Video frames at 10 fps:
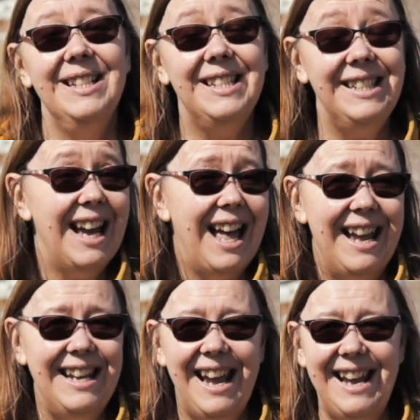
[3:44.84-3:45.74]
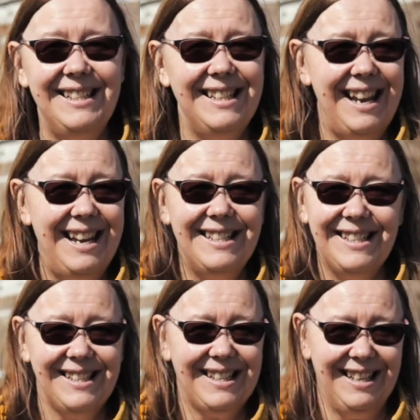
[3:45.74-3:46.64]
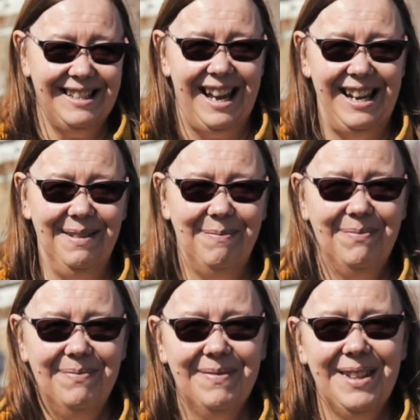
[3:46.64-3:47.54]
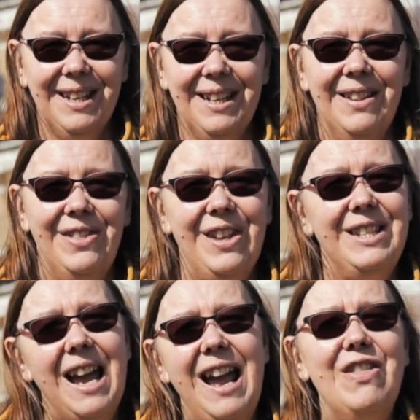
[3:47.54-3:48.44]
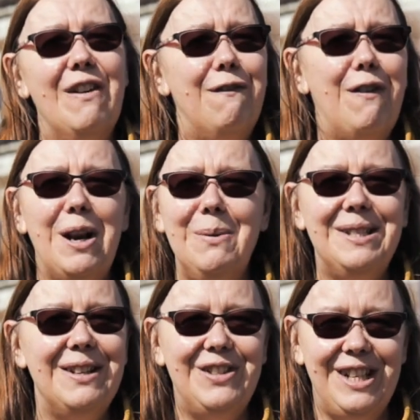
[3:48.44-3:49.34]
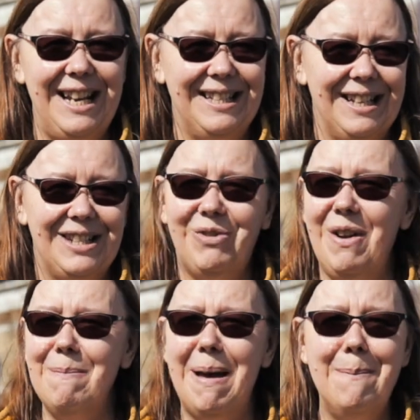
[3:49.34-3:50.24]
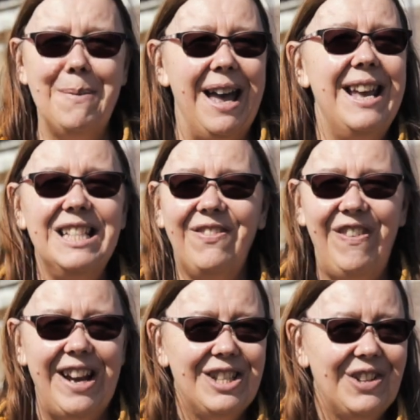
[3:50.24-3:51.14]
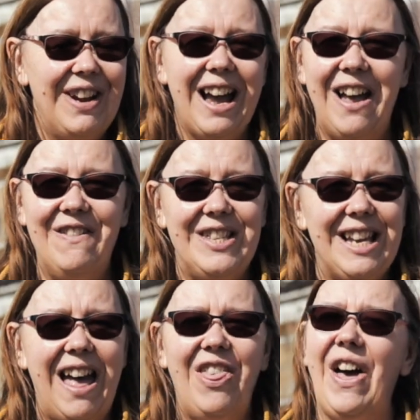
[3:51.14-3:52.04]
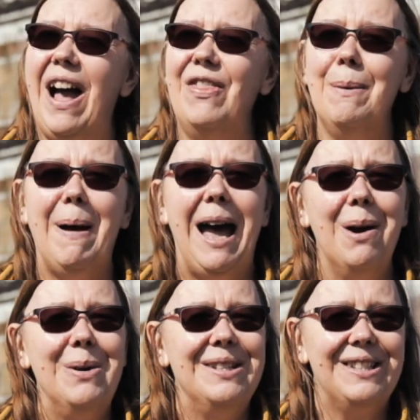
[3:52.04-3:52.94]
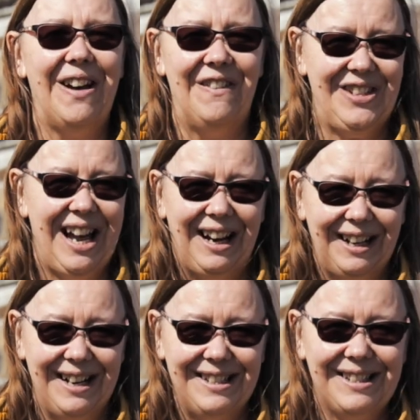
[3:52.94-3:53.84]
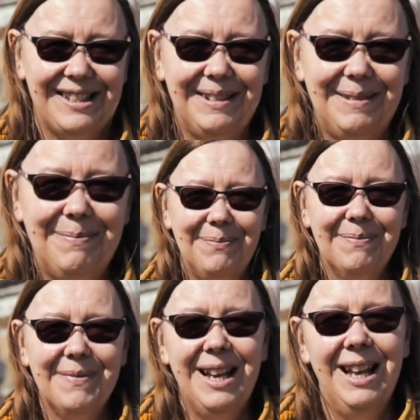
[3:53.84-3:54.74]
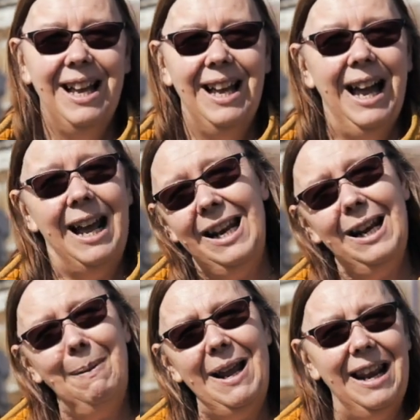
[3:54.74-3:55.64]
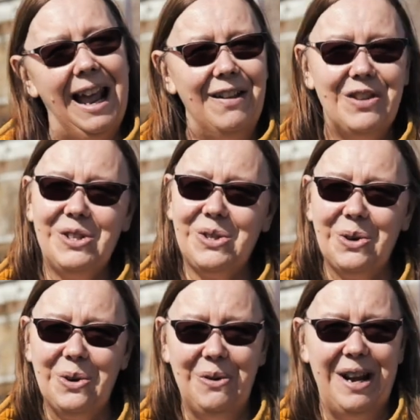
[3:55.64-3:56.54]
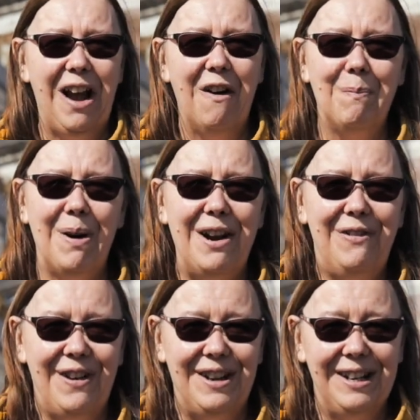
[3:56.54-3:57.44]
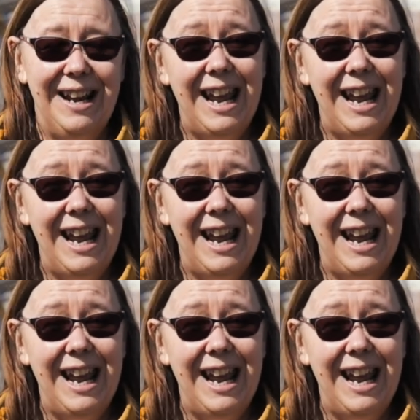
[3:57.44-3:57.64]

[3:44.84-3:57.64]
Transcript: Today is Easter Sunday, the day that followers of Jesus remember his victory over death and the powers of darkness. A little bit like the story of Bradford.